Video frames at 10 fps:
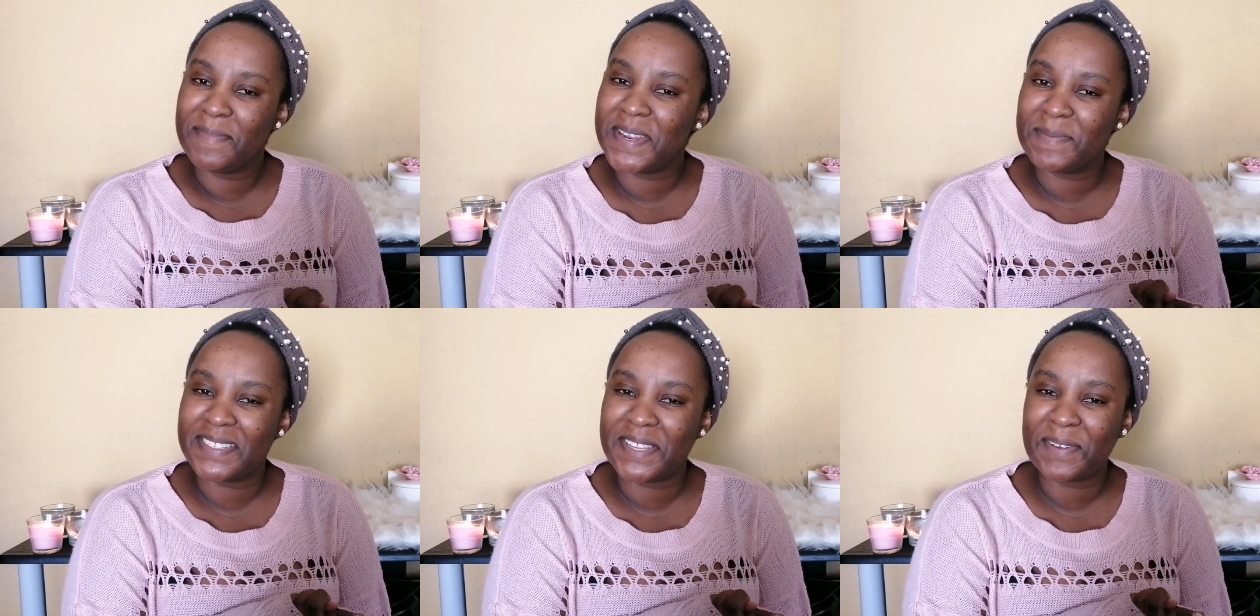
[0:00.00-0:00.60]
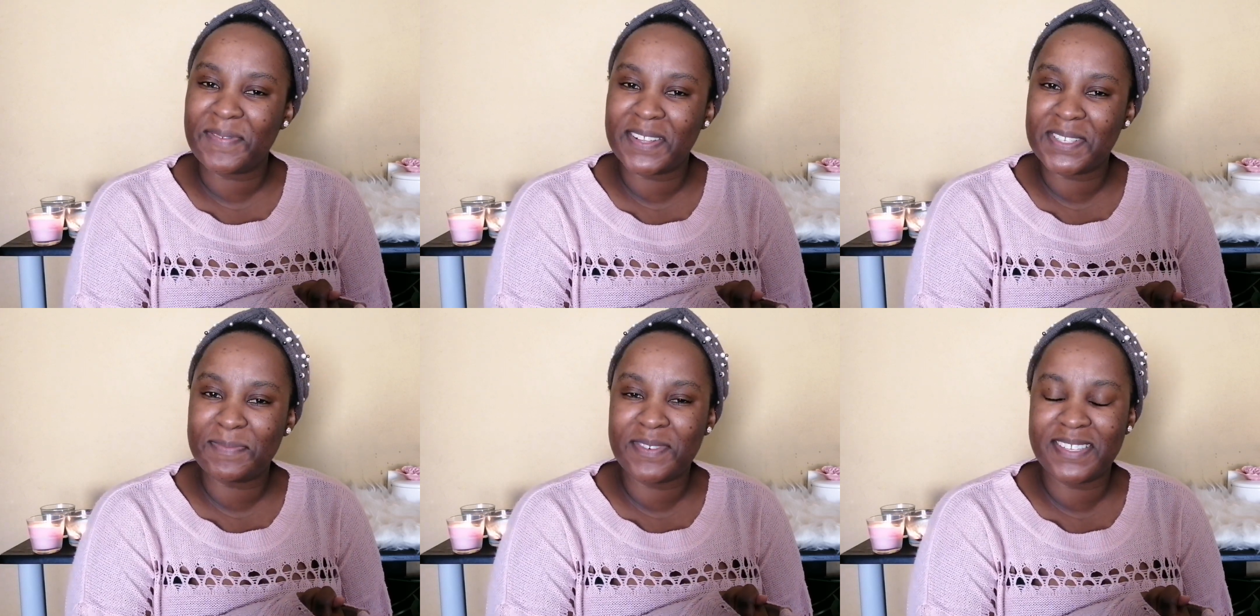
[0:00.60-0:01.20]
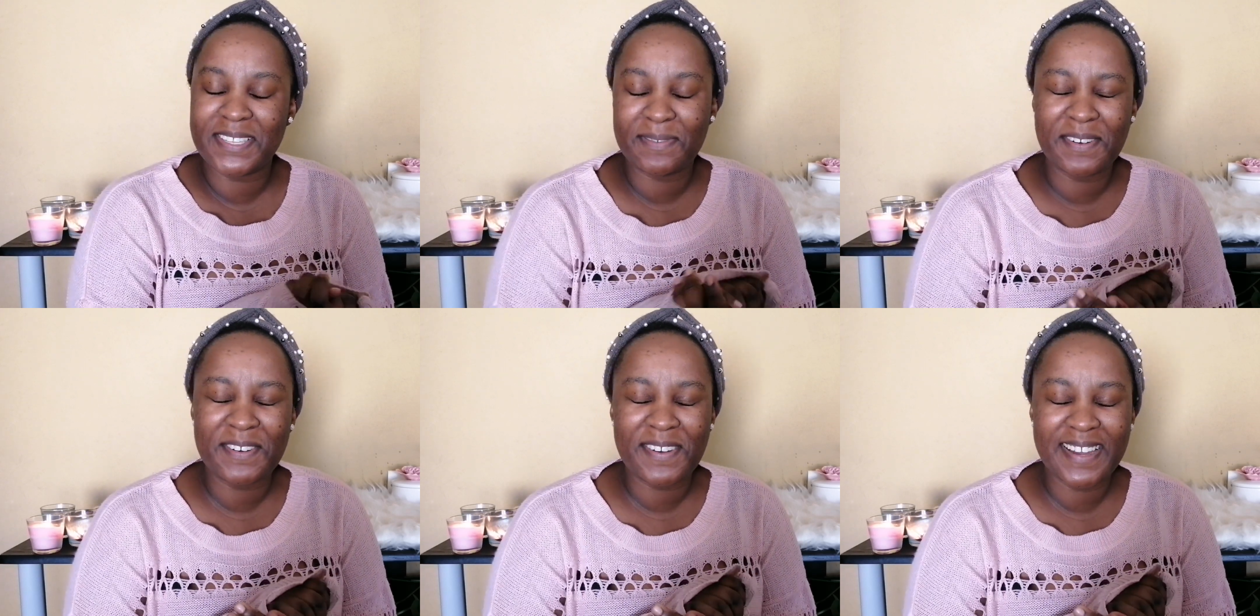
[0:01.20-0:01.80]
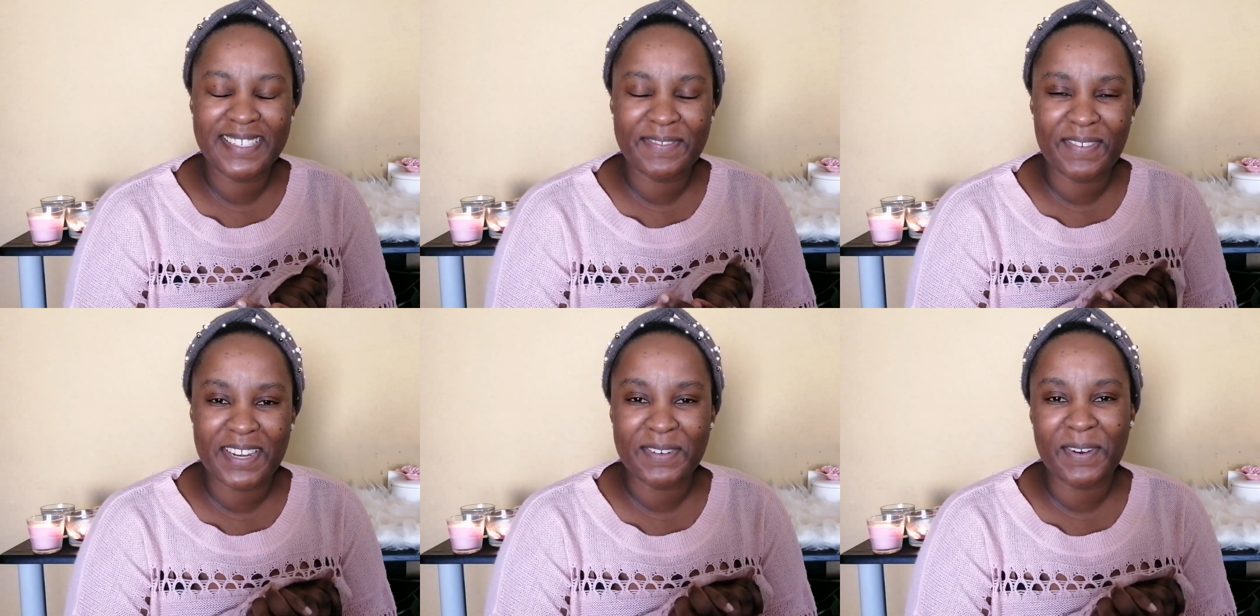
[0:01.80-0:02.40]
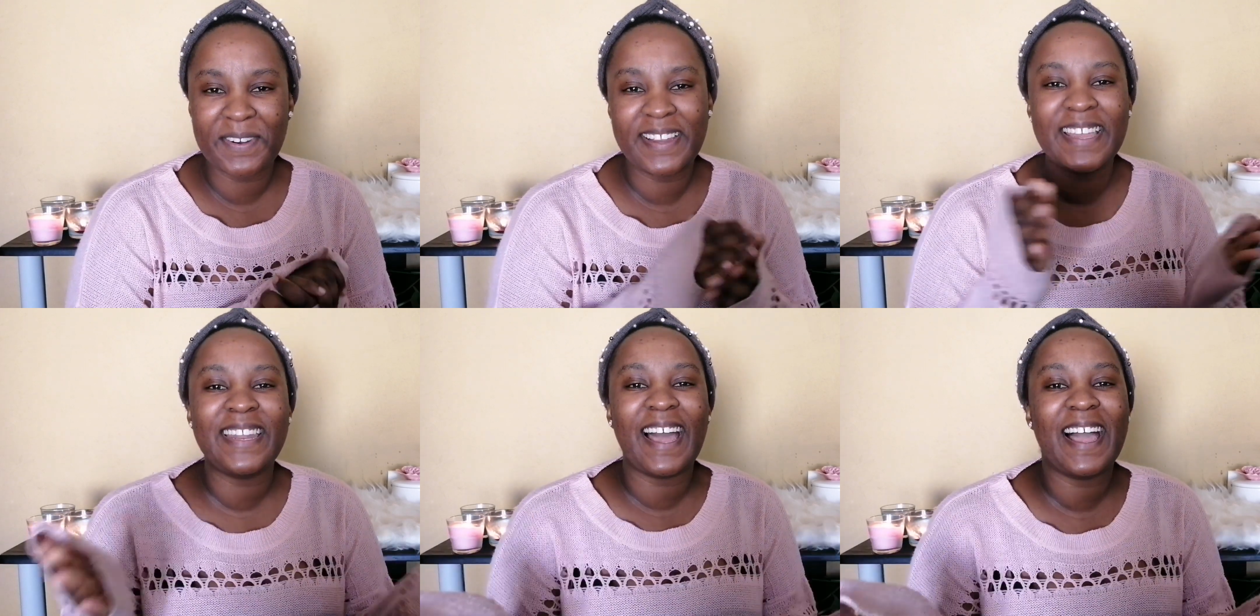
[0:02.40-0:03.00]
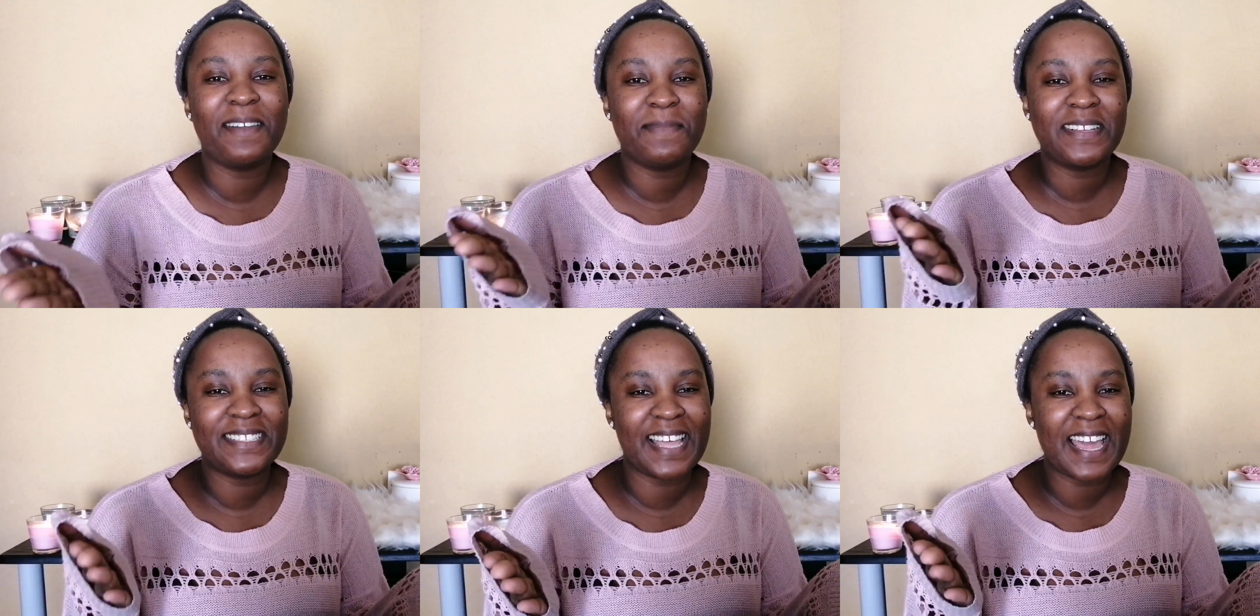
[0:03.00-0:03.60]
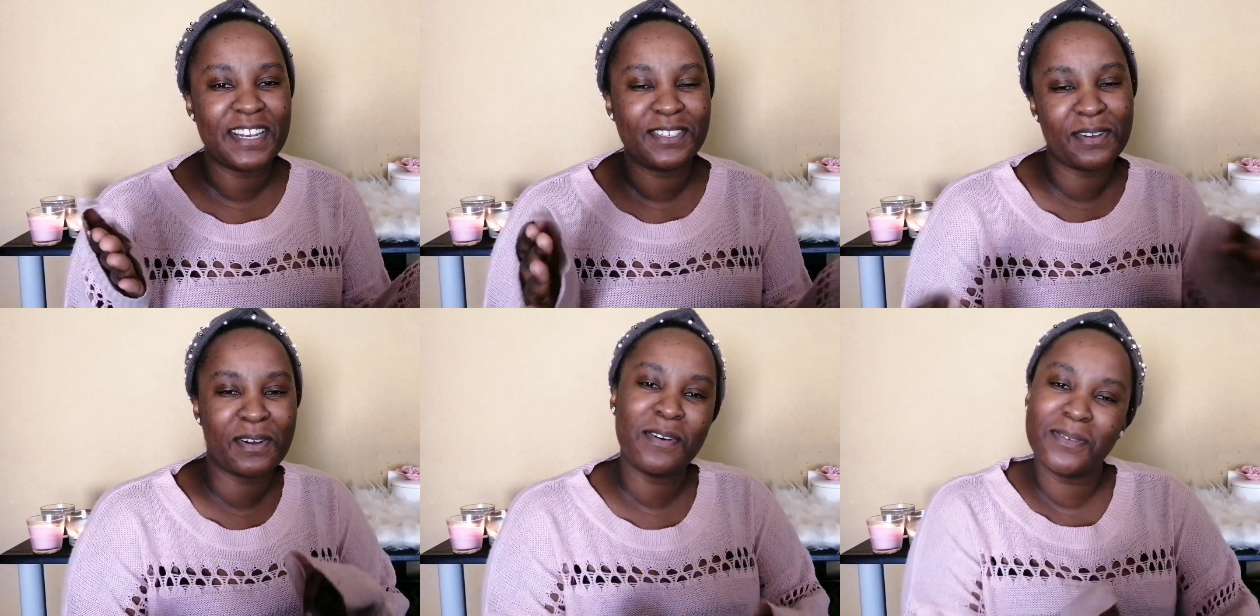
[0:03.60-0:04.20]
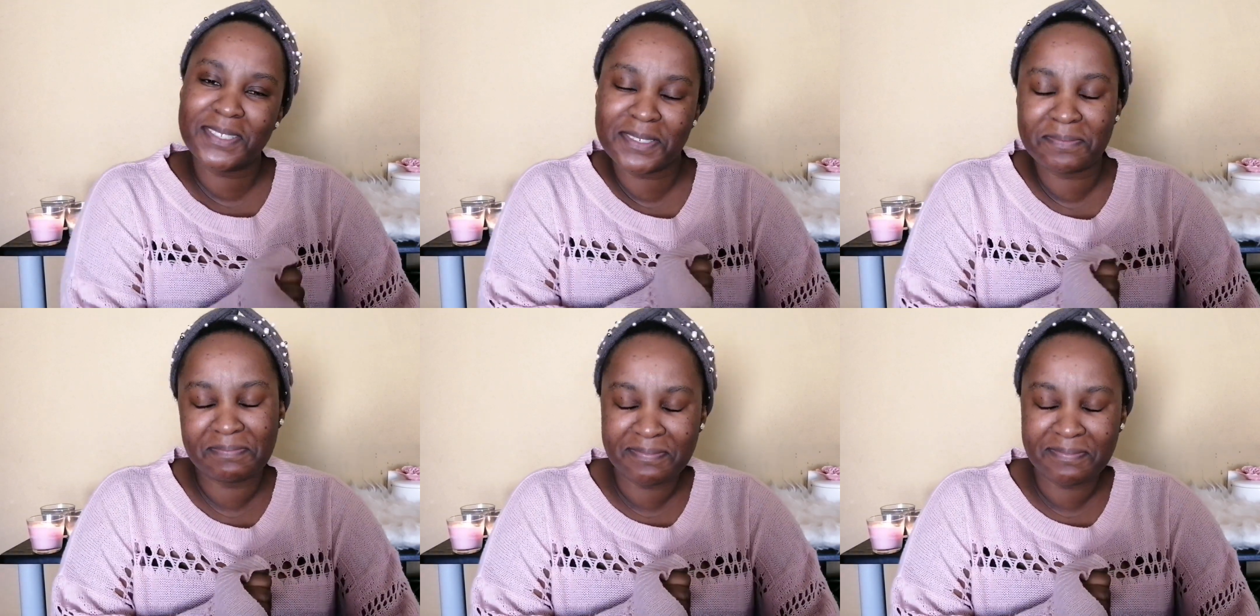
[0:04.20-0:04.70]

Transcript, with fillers: My name is Tshegofatso Molosiwa, Gracefully Tori, and I'm excited to host